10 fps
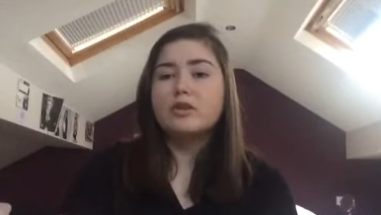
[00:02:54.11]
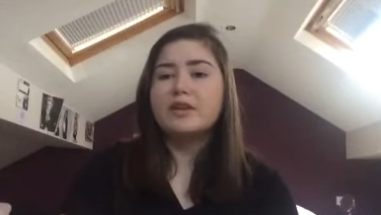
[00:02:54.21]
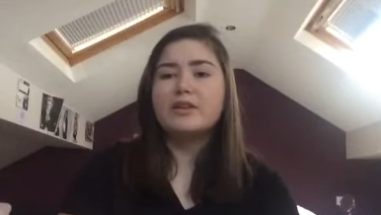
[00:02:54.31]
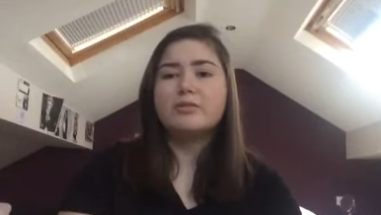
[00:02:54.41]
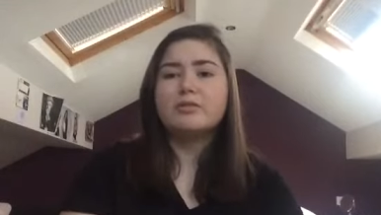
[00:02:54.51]

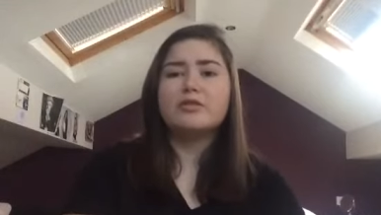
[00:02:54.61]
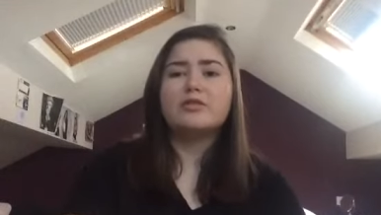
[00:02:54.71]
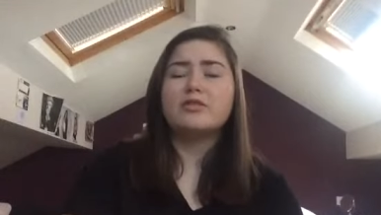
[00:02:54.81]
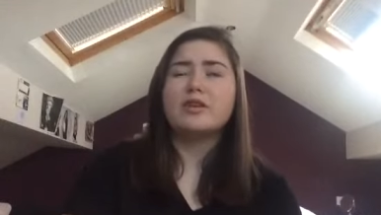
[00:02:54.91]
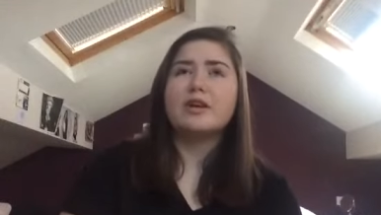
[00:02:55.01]
Like this one's
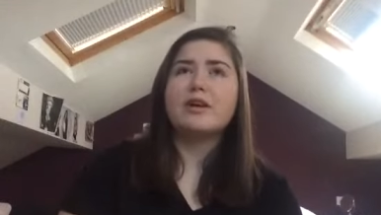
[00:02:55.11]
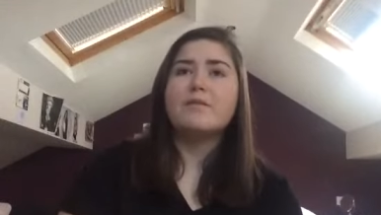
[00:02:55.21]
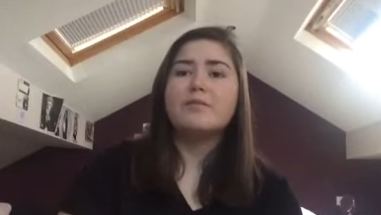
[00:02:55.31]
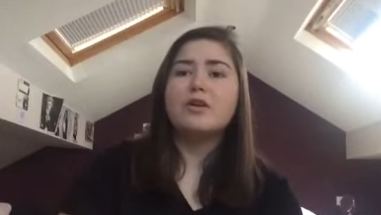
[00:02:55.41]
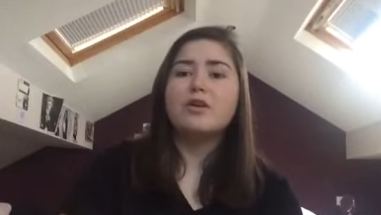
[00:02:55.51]
just like
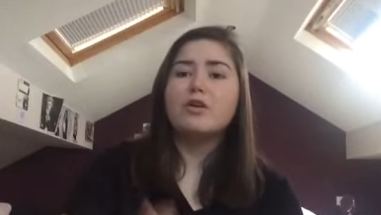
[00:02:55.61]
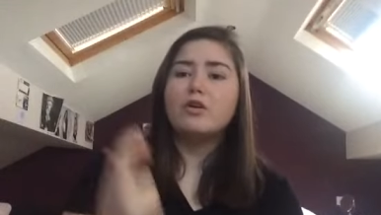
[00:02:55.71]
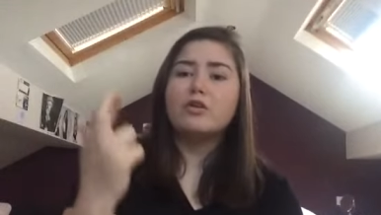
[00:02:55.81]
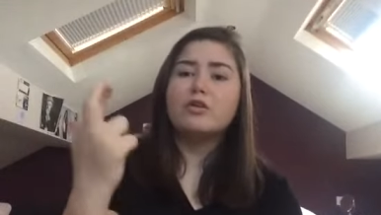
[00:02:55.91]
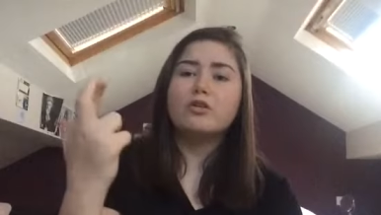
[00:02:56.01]

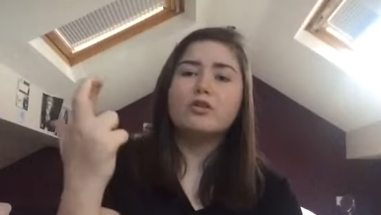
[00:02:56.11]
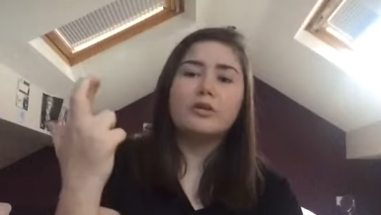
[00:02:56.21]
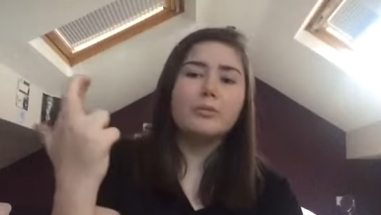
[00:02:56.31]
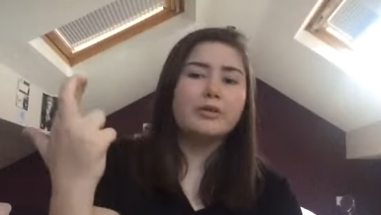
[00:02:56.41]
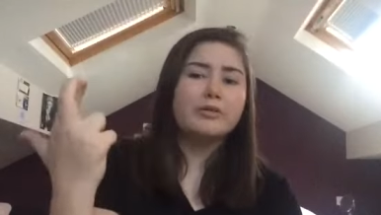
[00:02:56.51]
all
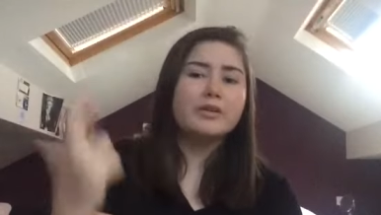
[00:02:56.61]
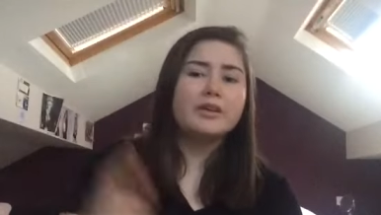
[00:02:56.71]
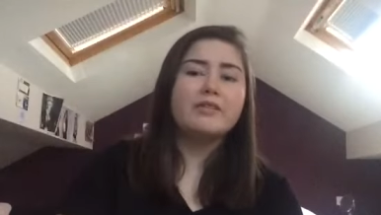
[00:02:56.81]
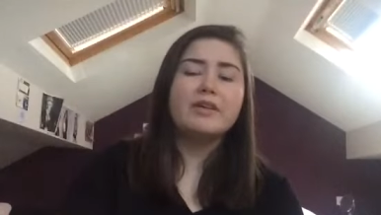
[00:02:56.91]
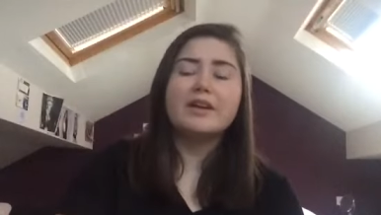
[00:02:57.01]
closed and we do
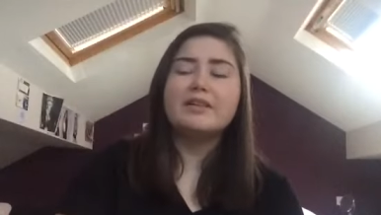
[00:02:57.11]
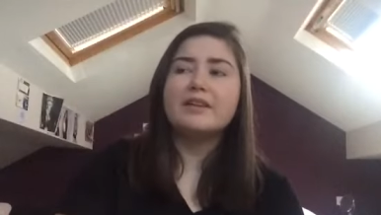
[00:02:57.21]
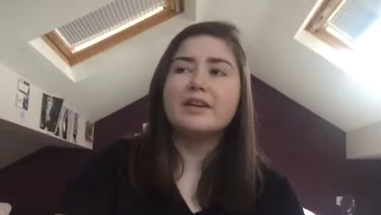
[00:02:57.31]
activities.